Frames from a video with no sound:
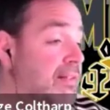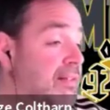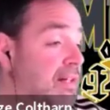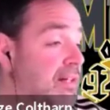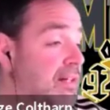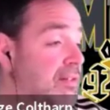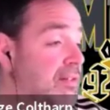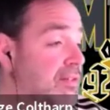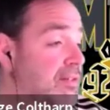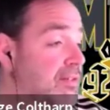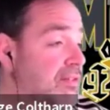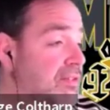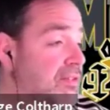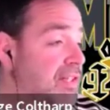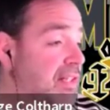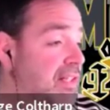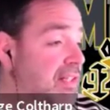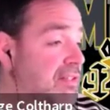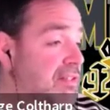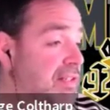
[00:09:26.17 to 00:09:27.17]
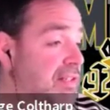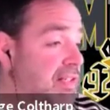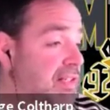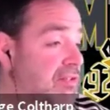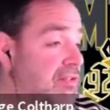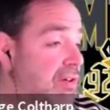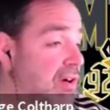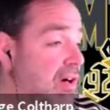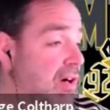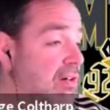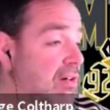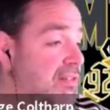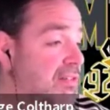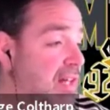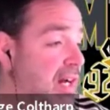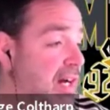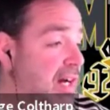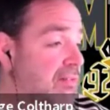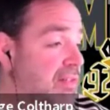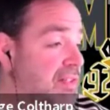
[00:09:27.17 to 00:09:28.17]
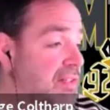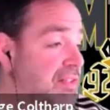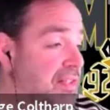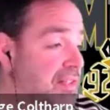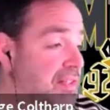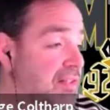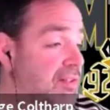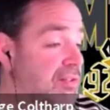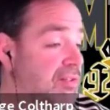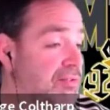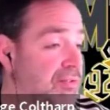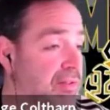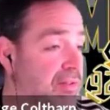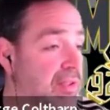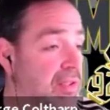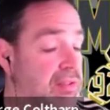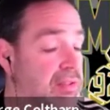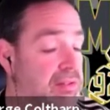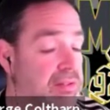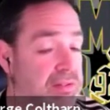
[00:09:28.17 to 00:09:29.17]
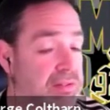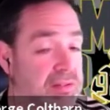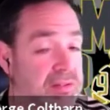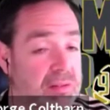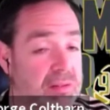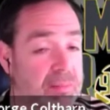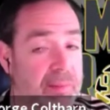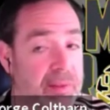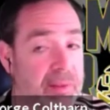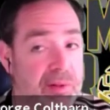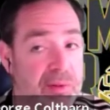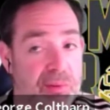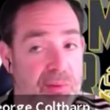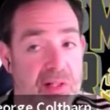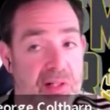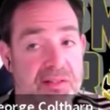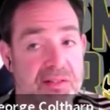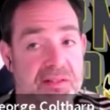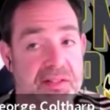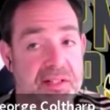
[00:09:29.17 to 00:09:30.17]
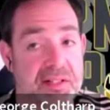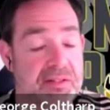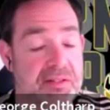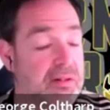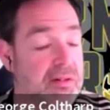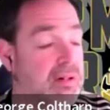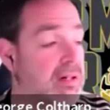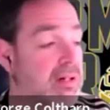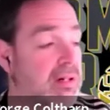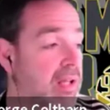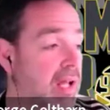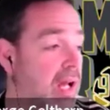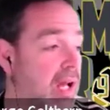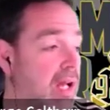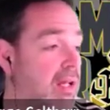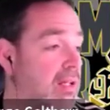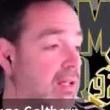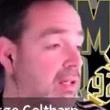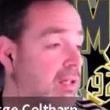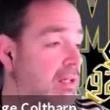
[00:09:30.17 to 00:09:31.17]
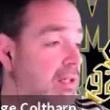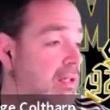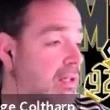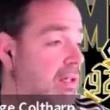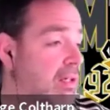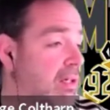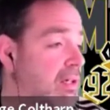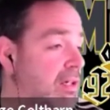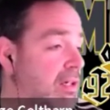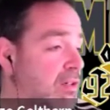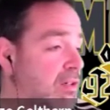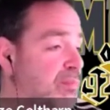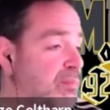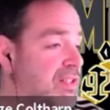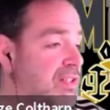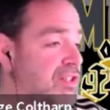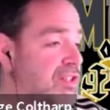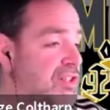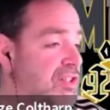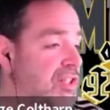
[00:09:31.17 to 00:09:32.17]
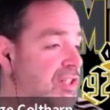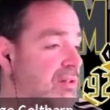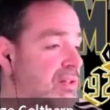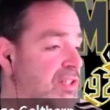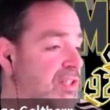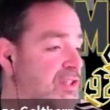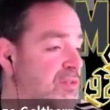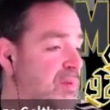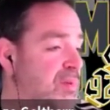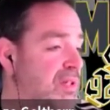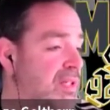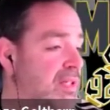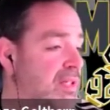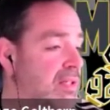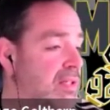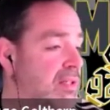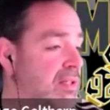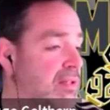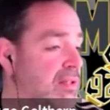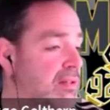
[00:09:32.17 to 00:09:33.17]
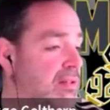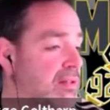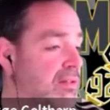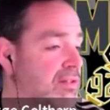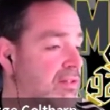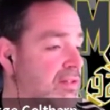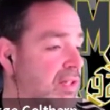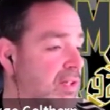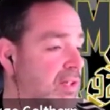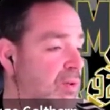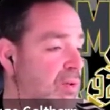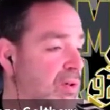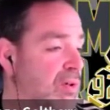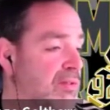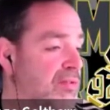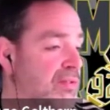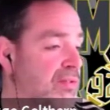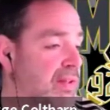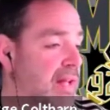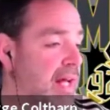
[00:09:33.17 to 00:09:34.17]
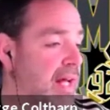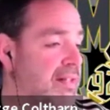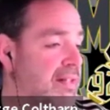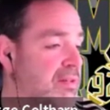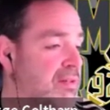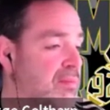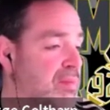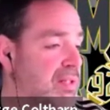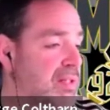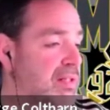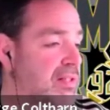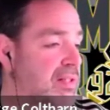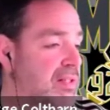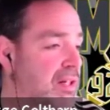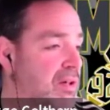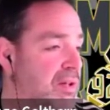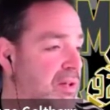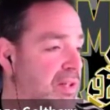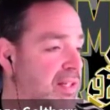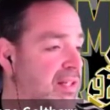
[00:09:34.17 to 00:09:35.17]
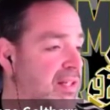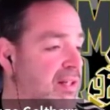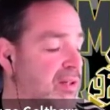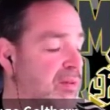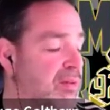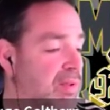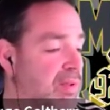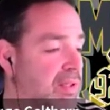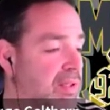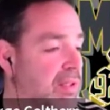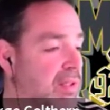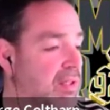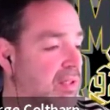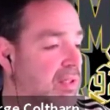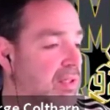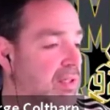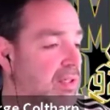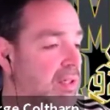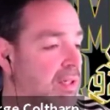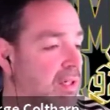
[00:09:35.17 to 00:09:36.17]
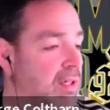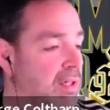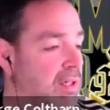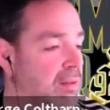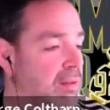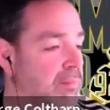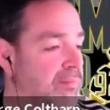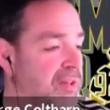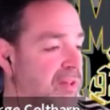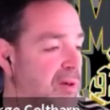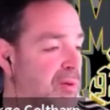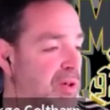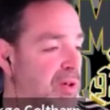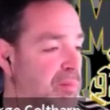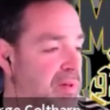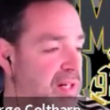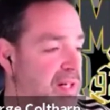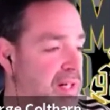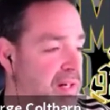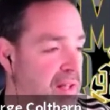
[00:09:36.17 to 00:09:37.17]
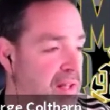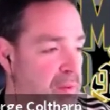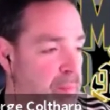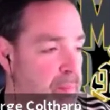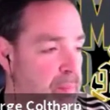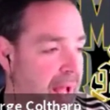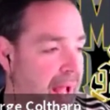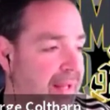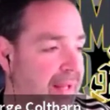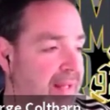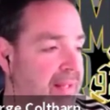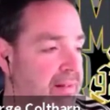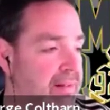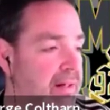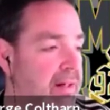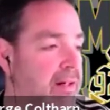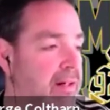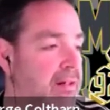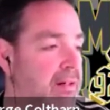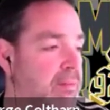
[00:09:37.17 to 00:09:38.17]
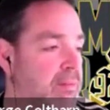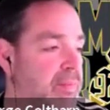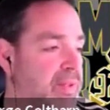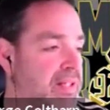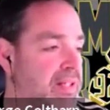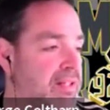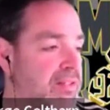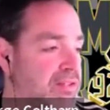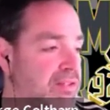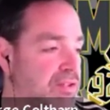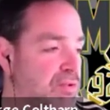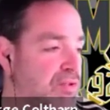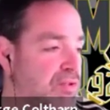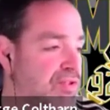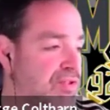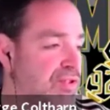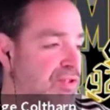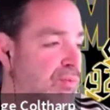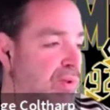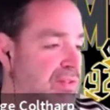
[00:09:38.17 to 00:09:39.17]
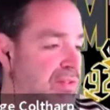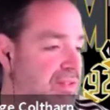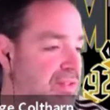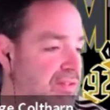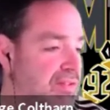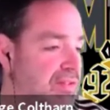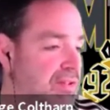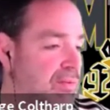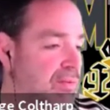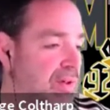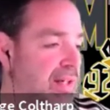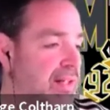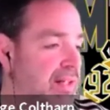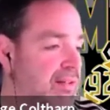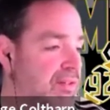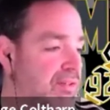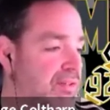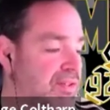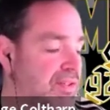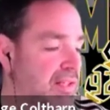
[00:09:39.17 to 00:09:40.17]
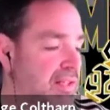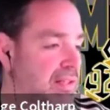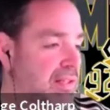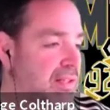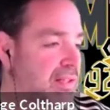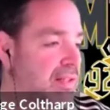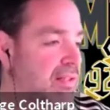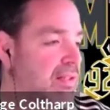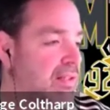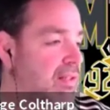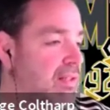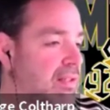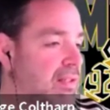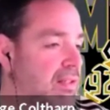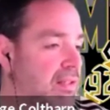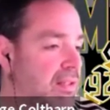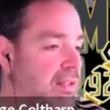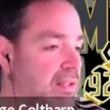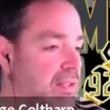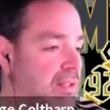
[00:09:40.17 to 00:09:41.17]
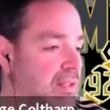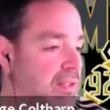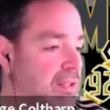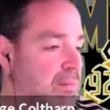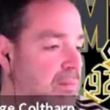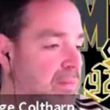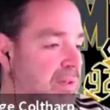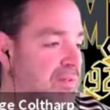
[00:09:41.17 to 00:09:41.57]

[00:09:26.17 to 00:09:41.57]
you, stick draw is kind of a deal for us. I mean, we run stick draw a lot. But generally speaking, in order for that to go to him, there would have been another back in there because you still want the regular stick thing. If you